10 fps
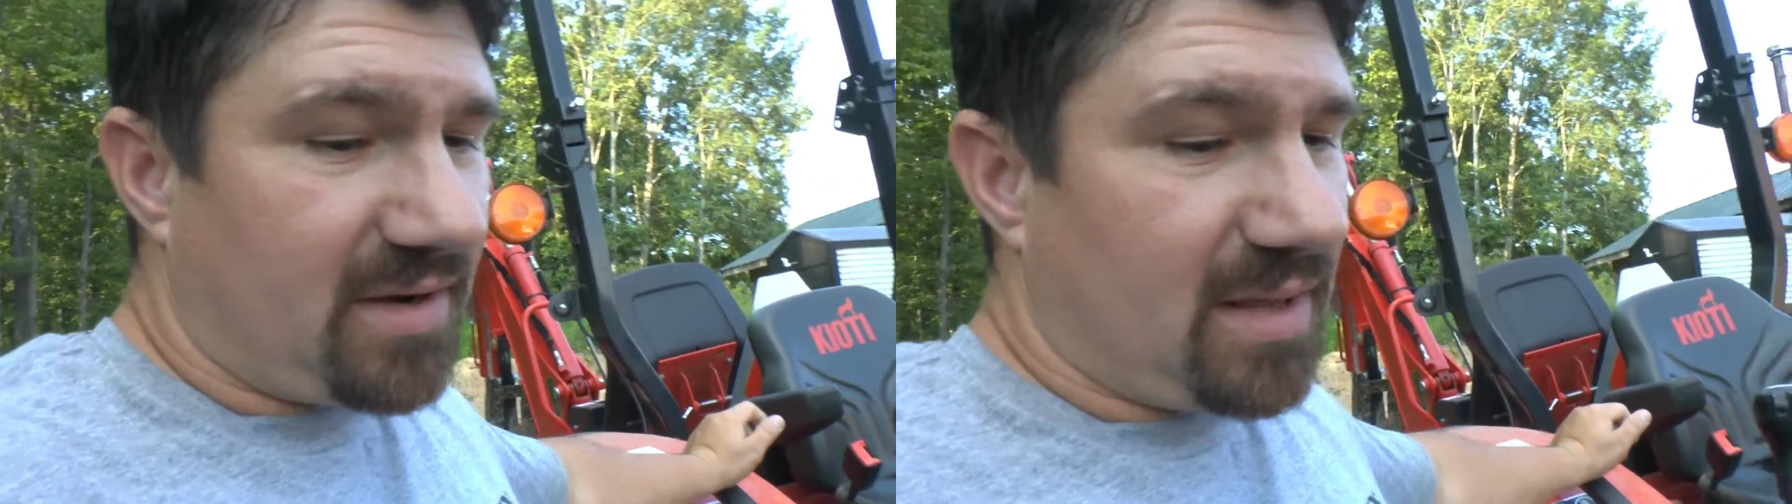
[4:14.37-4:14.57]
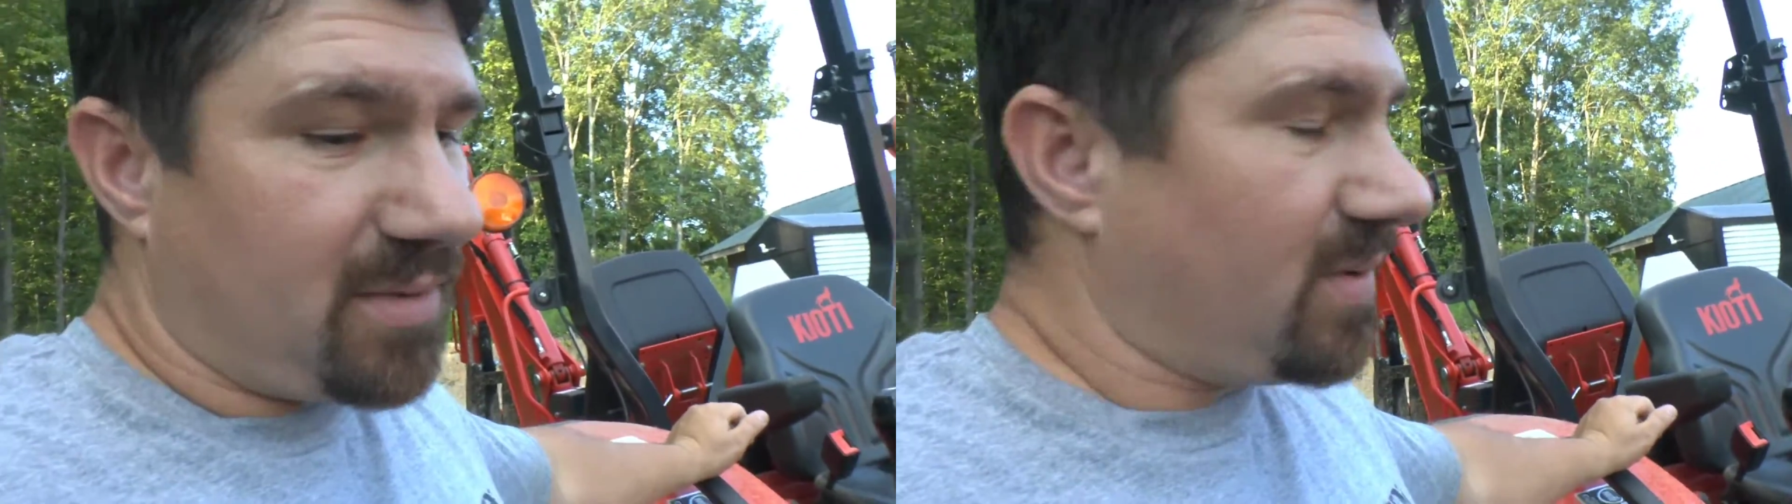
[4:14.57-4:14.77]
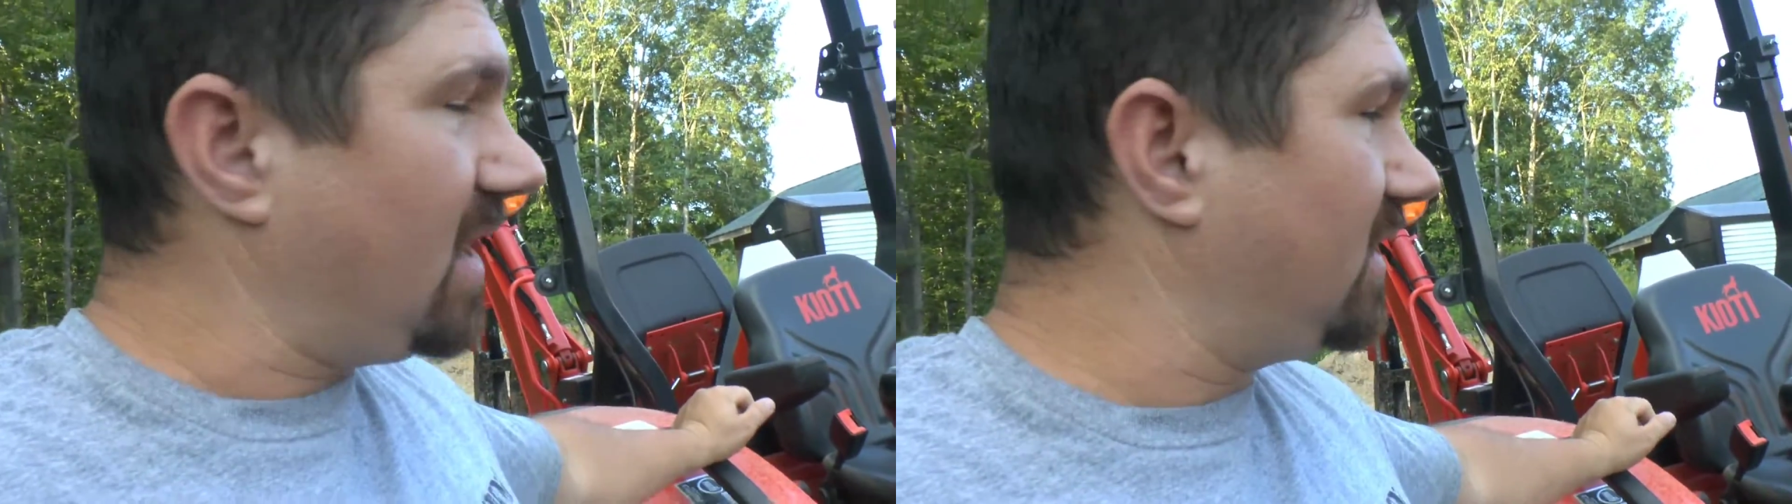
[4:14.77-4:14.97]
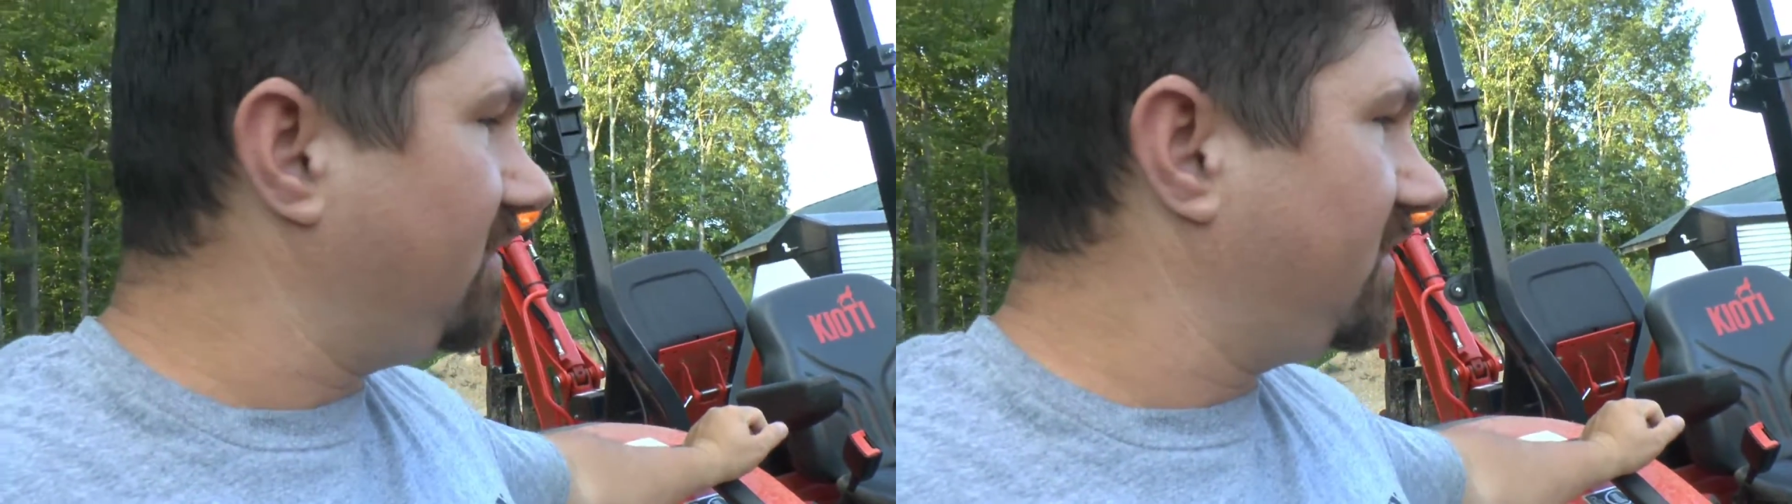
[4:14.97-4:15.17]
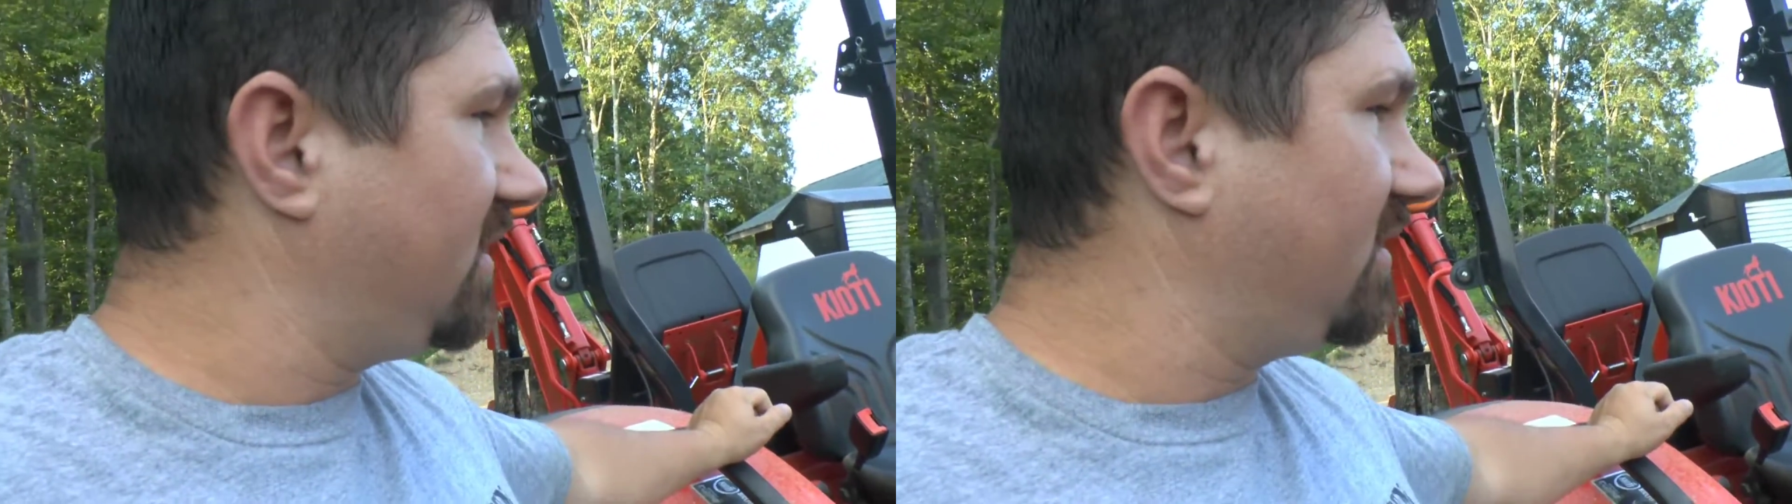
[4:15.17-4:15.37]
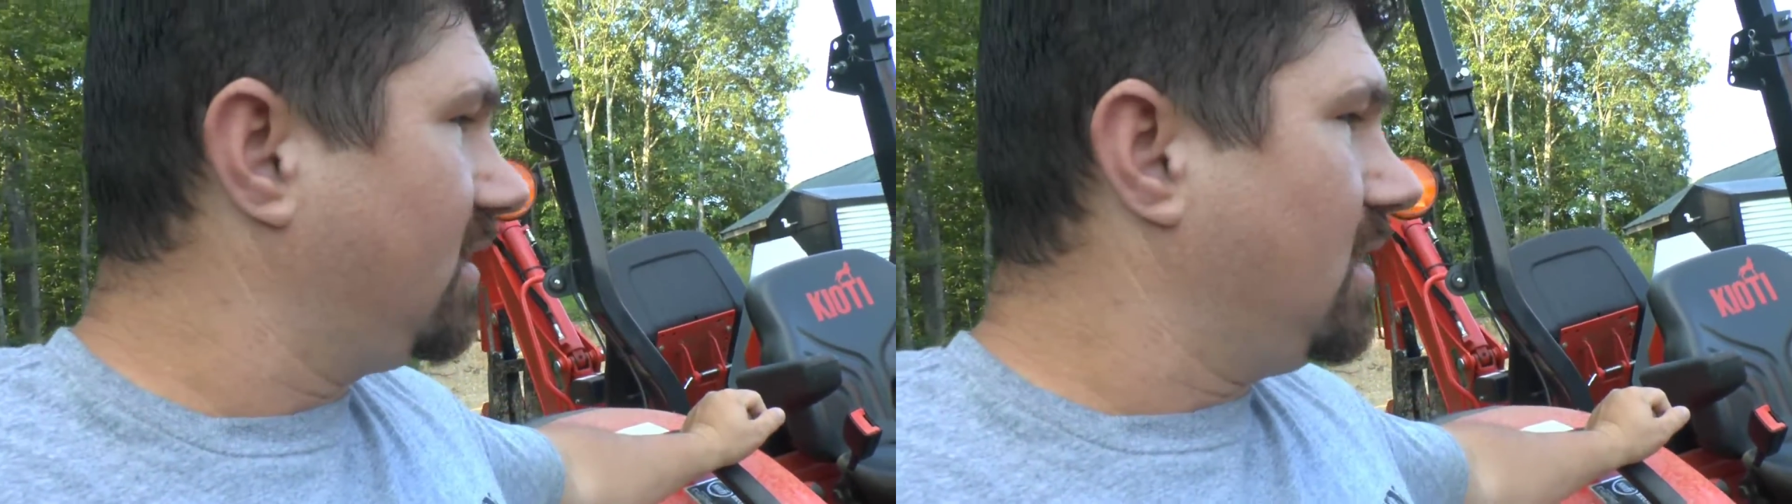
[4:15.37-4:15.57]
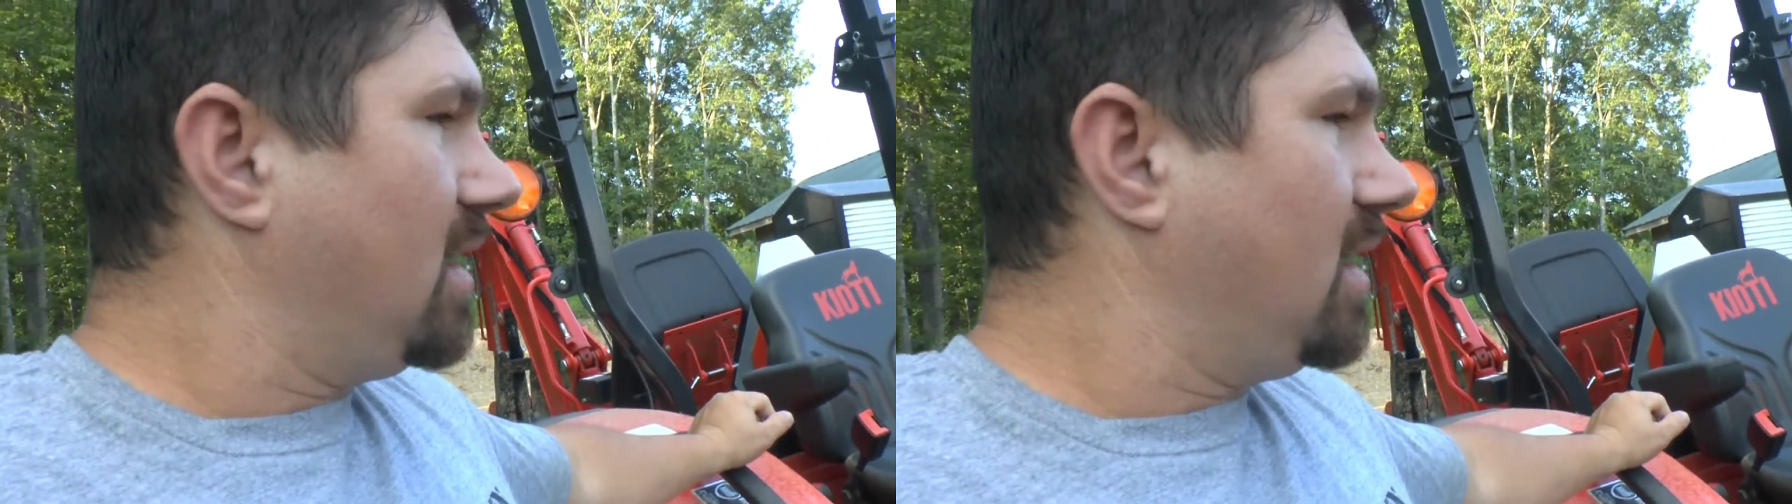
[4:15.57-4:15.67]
to get me around and everything.